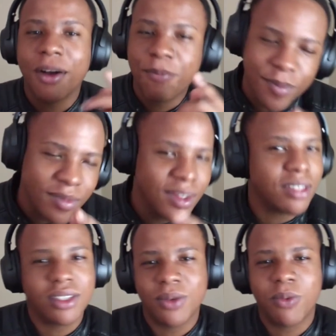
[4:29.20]
this
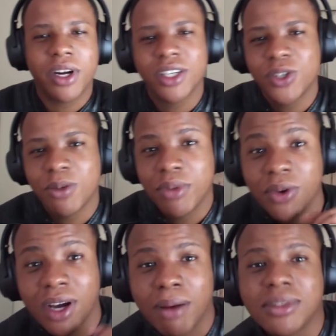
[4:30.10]
isn't what I should be
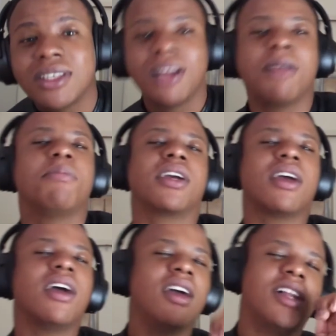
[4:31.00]
doing. I'm slipping.
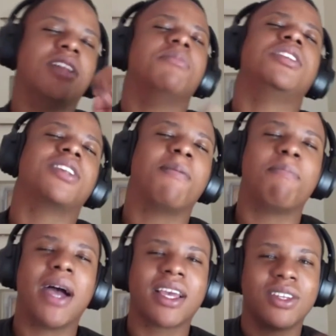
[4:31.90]
Let me jump
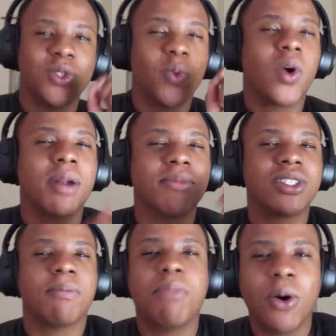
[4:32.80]
back into what I'm
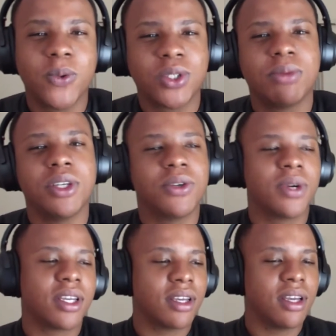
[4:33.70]
supposed to be doing.
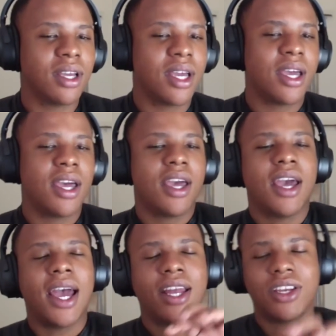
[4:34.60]

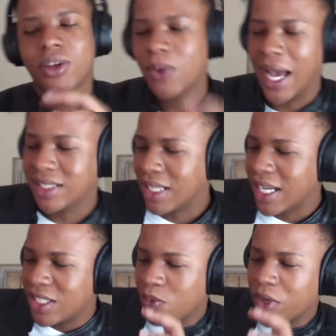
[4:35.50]
And you as an
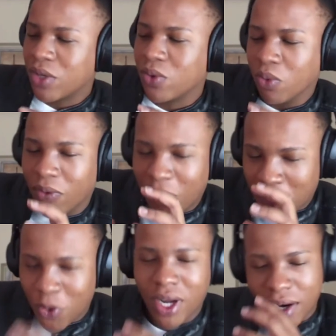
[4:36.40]
agent, when you
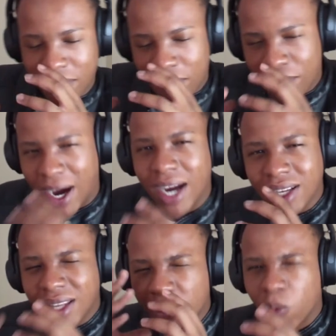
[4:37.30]
go ahead and find
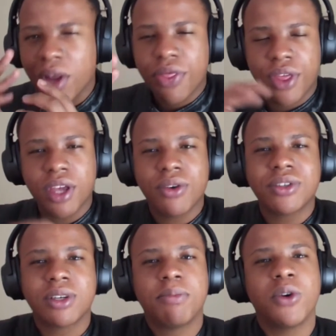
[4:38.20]
that one thing you're
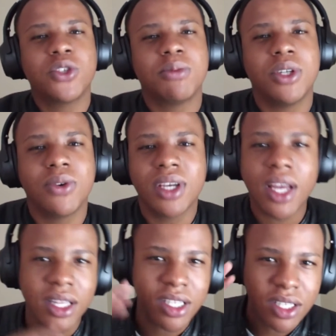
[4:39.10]
supposed to be doing
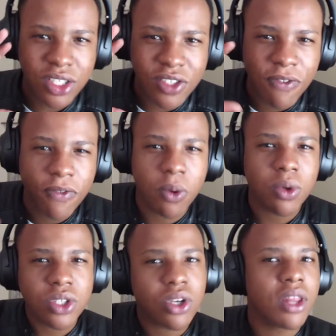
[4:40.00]
and just
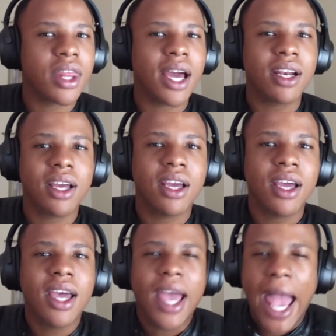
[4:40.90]
focus on that,
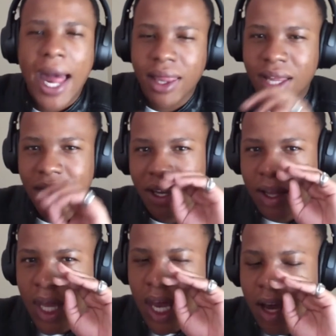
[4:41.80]
and then
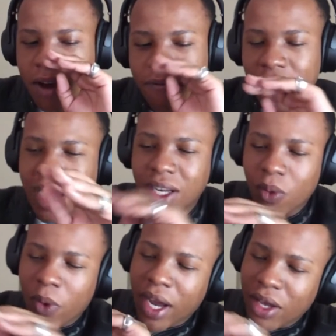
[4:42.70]
finding
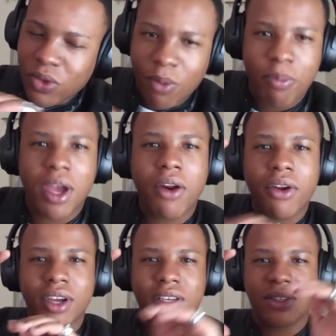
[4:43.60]
ways or
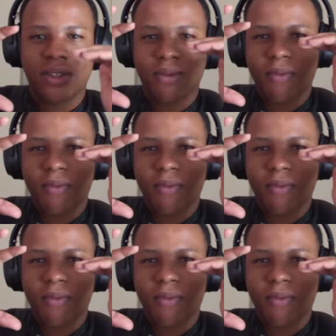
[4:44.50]
barriers